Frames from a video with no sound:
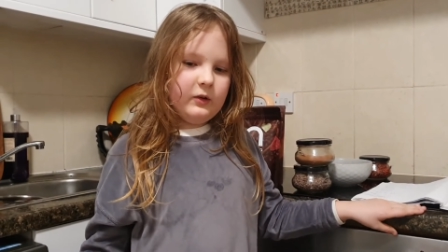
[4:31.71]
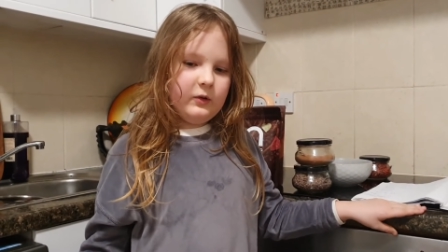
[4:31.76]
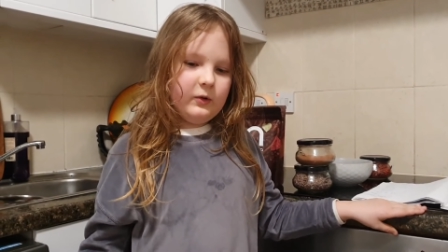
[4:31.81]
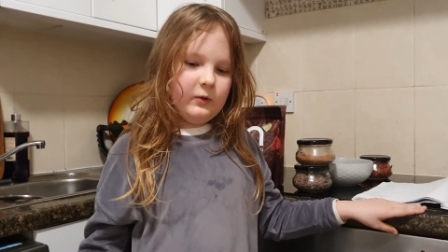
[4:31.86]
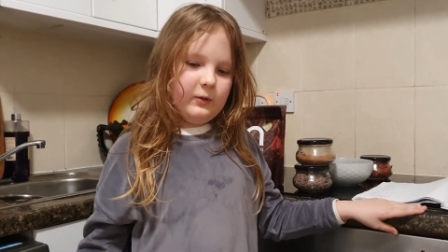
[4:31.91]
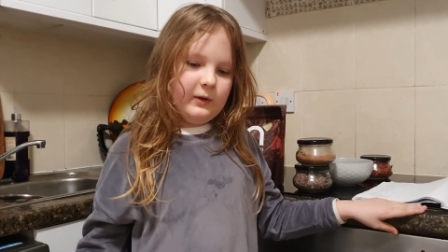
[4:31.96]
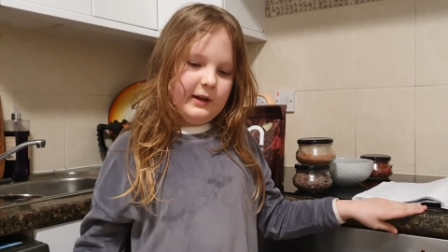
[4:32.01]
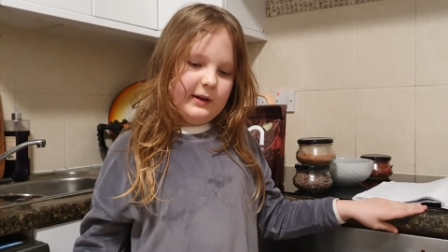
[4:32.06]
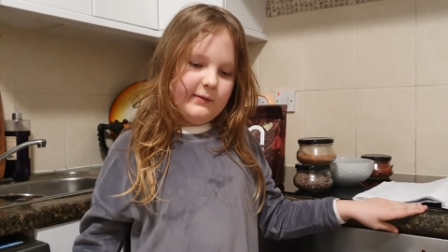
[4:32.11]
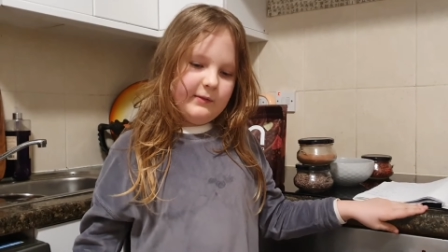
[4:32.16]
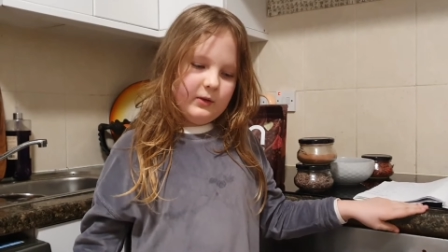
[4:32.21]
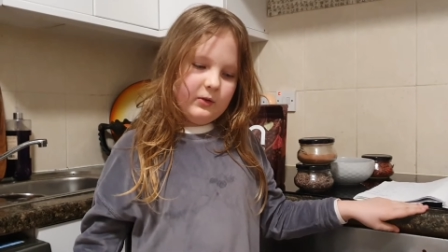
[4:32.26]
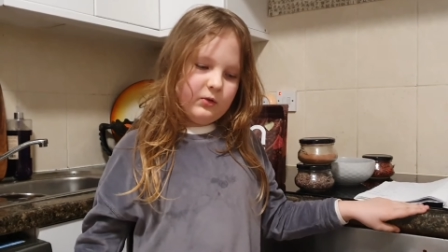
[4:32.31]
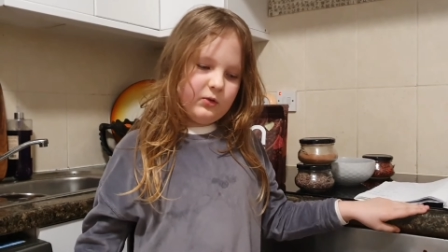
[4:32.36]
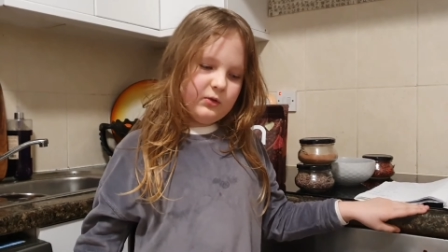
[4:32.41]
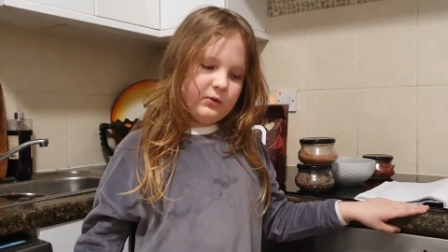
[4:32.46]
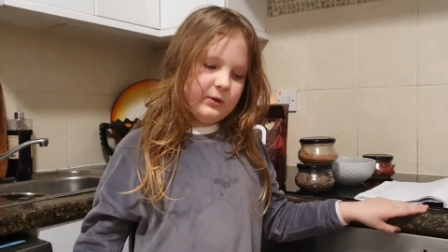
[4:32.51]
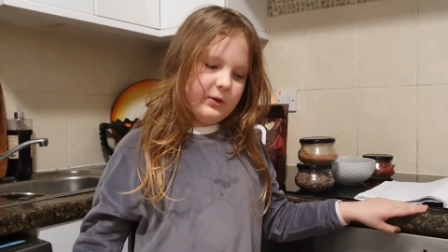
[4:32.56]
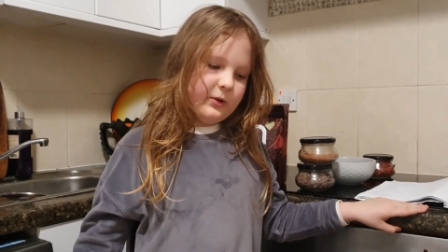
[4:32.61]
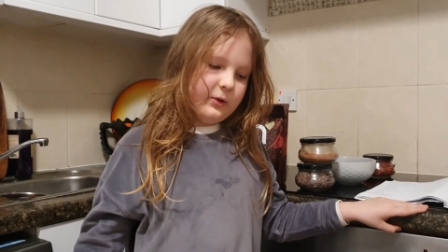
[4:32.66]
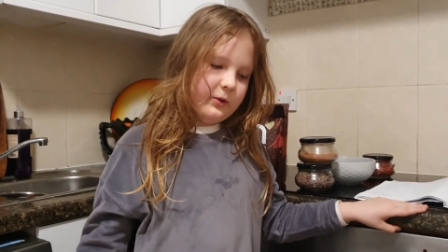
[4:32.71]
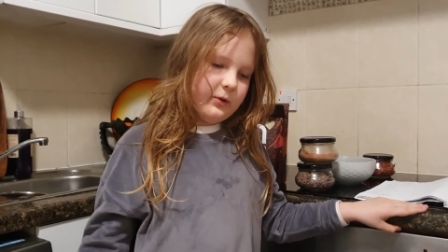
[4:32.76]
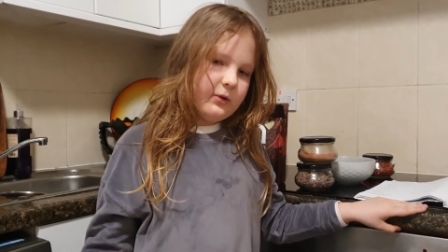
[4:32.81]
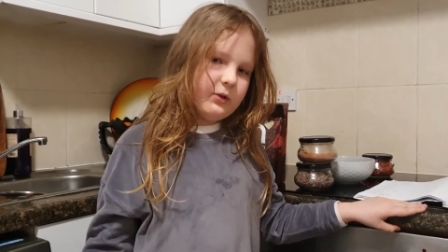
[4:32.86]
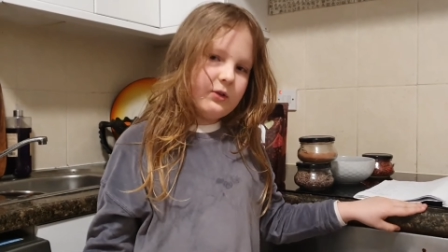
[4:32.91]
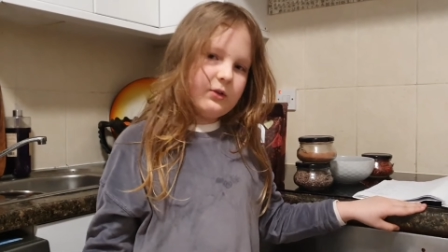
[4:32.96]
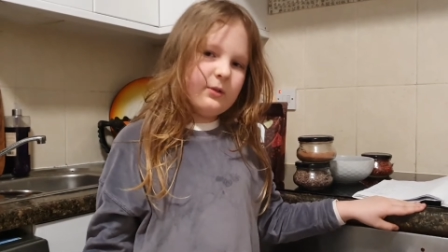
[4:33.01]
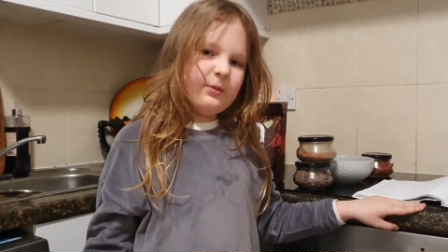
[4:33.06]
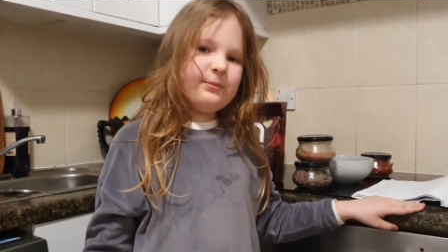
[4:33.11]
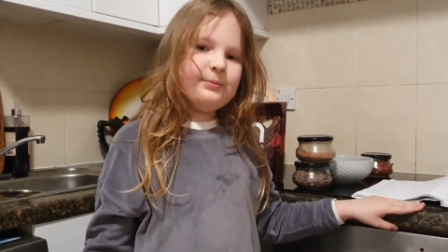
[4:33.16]
or even
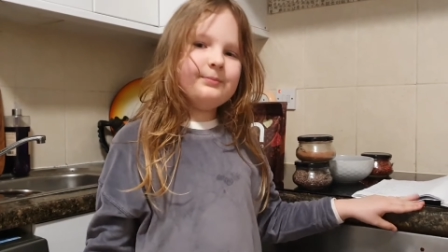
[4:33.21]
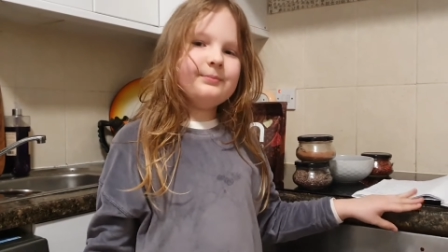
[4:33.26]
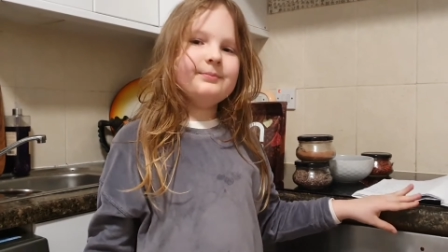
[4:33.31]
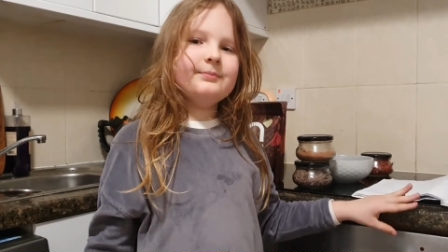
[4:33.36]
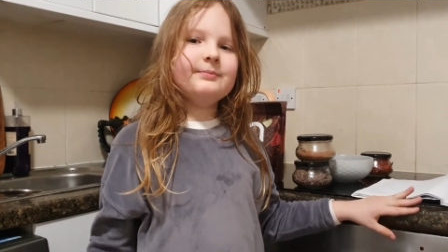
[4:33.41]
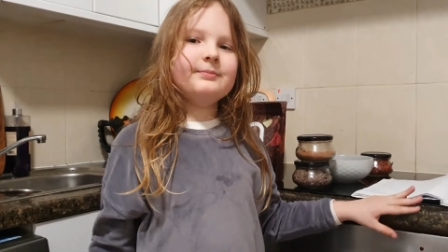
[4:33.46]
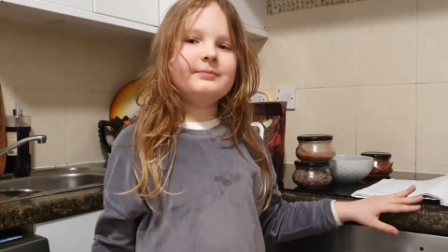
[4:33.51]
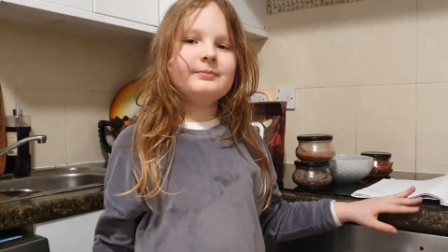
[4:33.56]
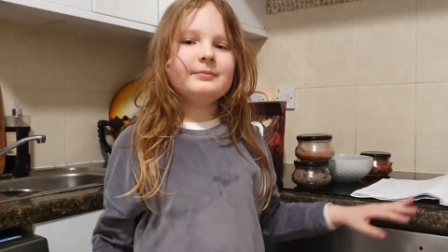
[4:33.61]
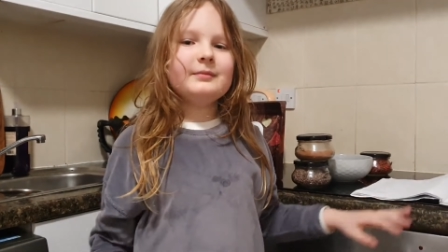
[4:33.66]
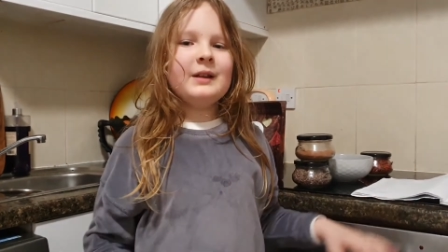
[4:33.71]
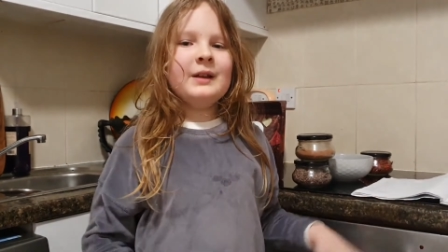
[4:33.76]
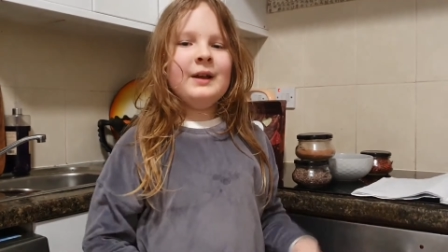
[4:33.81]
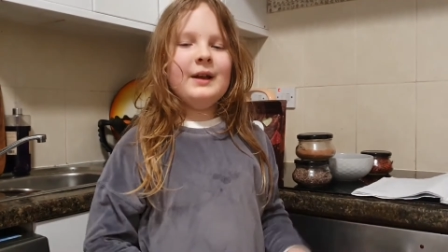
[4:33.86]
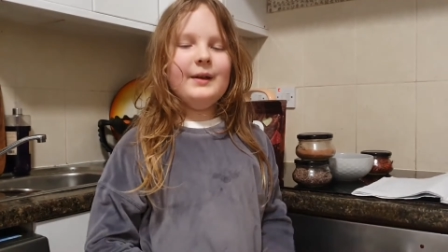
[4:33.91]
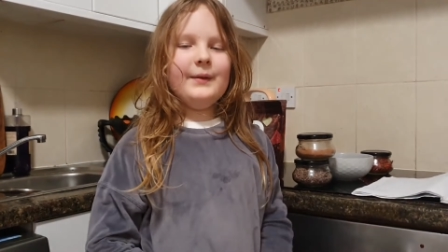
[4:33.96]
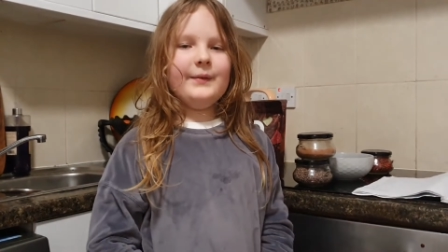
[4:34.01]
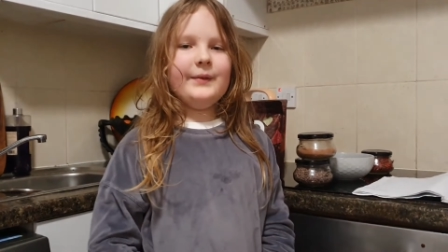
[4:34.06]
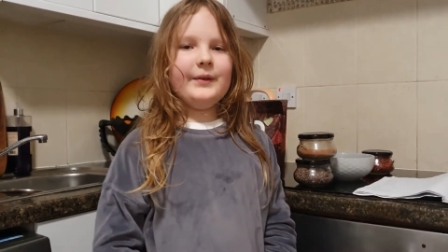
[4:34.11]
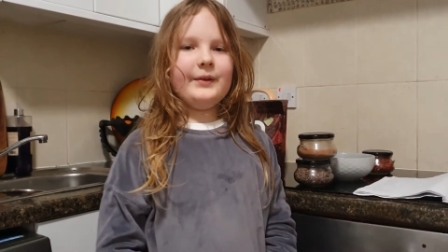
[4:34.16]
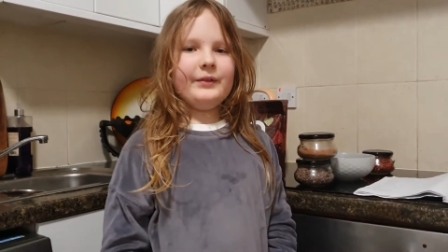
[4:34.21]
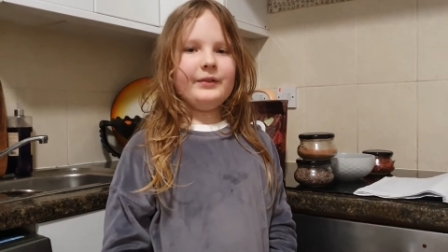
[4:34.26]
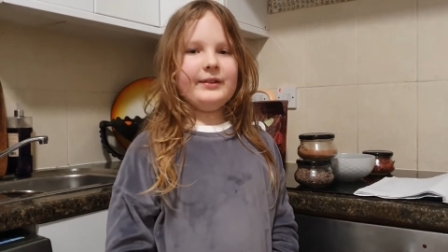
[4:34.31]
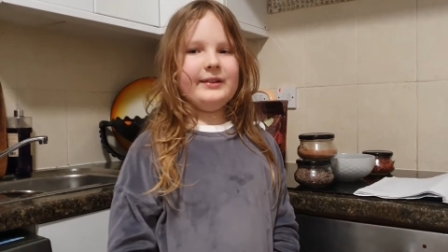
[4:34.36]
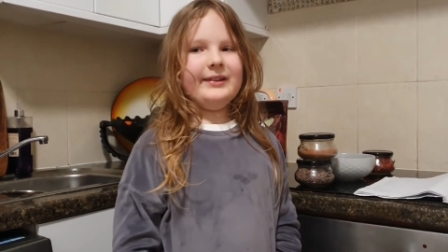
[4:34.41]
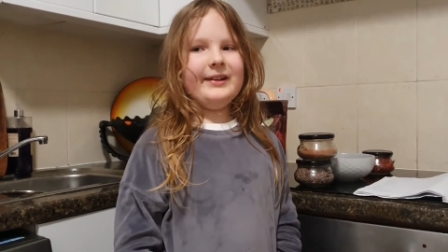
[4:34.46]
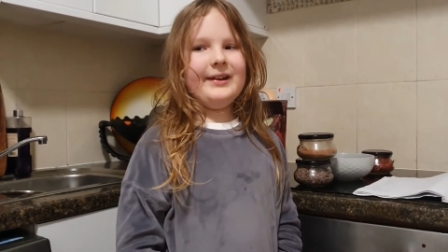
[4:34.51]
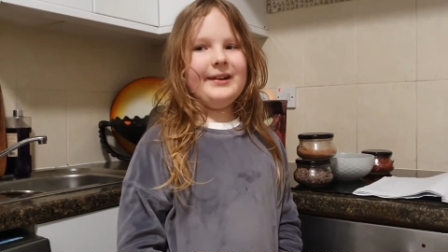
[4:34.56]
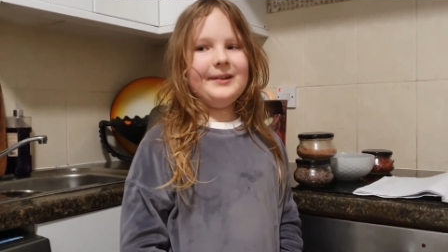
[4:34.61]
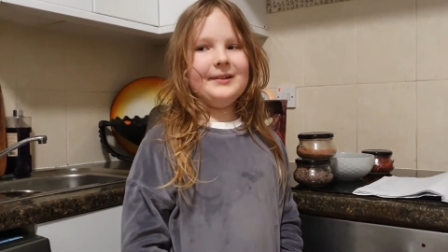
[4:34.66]
strokes, mm-hmm. if you want to
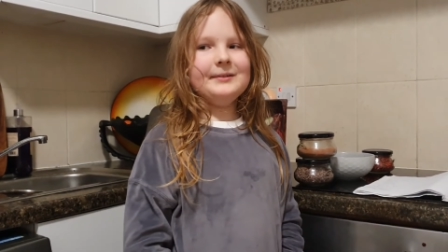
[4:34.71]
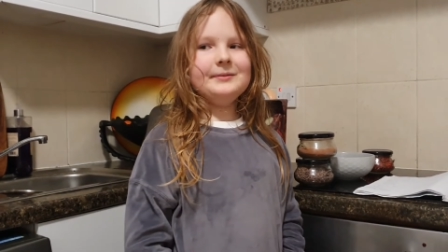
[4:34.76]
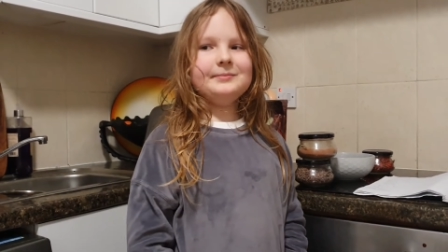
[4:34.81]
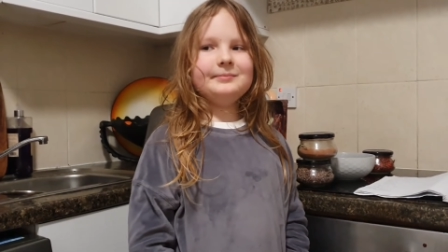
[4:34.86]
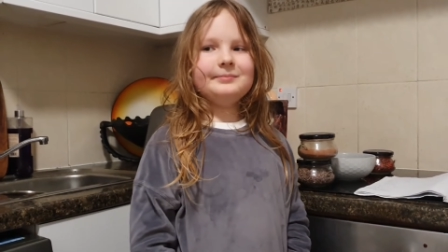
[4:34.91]
know.